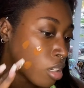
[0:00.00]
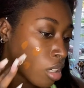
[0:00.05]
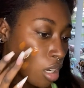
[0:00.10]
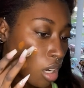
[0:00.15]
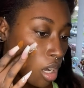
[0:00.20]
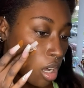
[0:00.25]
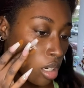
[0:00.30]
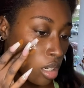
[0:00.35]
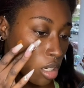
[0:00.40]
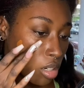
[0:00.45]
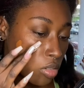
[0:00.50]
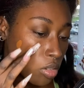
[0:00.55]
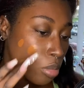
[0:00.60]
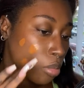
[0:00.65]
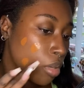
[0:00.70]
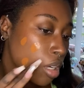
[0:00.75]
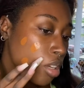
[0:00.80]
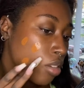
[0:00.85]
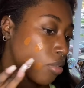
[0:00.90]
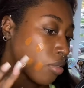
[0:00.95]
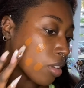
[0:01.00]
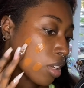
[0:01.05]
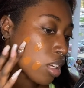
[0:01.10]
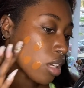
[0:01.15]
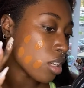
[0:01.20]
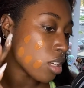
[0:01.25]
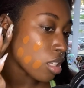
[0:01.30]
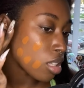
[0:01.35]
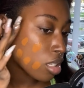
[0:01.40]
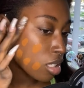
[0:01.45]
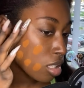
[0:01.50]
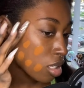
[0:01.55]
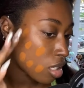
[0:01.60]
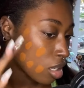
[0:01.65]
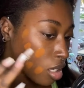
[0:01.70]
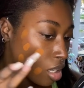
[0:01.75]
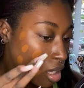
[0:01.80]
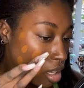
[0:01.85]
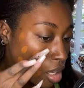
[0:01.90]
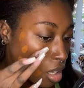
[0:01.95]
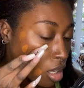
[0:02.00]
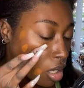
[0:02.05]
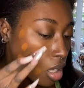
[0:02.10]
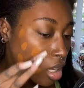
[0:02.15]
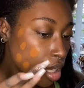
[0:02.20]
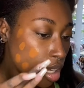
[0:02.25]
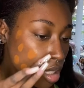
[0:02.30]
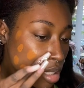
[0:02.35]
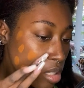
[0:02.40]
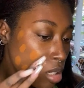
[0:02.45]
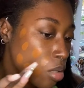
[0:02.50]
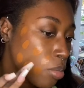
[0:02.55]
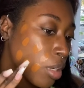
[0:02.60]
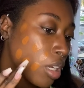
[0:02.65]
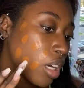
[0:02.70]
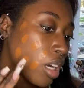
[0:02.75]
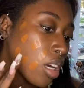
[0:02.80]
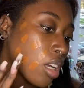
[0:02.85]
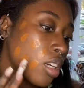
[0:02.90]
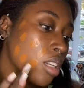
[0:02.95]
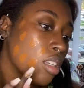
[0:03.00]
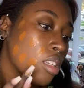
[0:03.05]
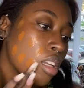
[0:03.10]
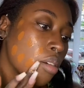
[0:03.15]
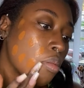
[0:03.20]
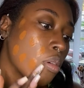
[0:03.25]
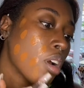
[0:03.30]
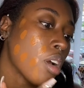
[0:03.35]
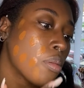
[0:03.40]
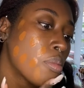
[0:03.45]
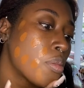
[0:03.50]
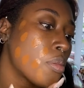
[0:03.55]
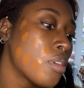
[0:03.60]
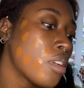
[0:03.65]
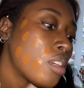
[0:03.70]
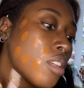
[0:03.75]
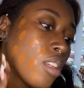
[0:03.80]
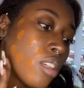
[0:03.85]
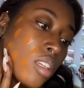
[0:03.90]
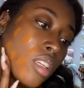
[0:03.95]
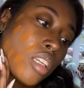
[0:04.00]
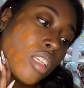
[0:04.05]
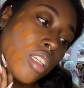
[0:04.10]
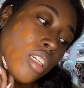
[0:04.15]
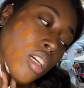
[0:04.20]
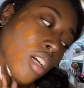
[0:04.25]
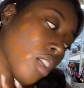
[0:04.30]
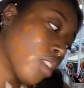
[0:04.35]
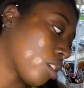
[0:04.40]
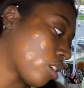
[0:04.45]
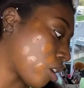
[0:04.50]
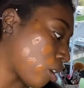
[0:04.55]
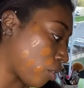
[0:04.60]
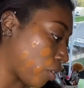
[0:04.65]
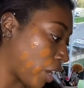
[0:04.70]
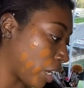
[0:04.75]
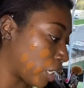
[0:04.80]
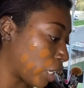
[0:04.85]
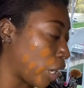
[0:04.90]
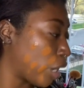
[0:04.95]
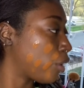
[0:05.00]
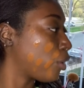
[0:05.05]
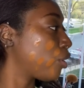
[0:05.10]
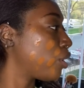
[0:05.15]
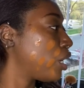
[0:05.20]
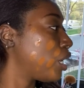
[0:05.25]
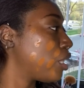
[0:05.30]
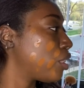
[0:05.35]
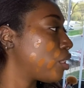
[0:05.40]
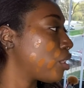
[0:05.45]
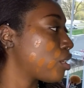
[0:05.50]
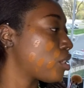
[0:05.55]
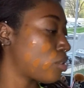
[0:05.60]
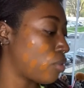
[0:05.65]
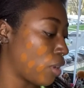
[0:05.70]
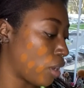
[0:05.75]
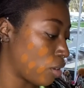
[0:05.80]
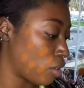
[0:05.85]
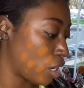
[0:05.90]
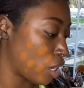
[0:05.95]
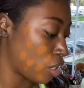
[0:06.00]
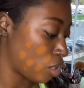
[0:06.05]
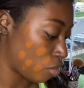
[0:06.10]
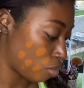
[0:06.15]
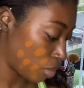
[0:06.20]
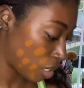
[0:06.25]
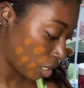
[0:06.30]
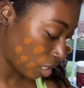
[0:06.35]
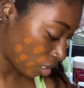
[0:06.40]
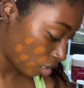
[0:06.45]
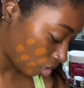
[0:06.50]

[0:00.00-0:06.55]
all over my face. And to be honest, I probably didn't need to color correct underneath this foundation because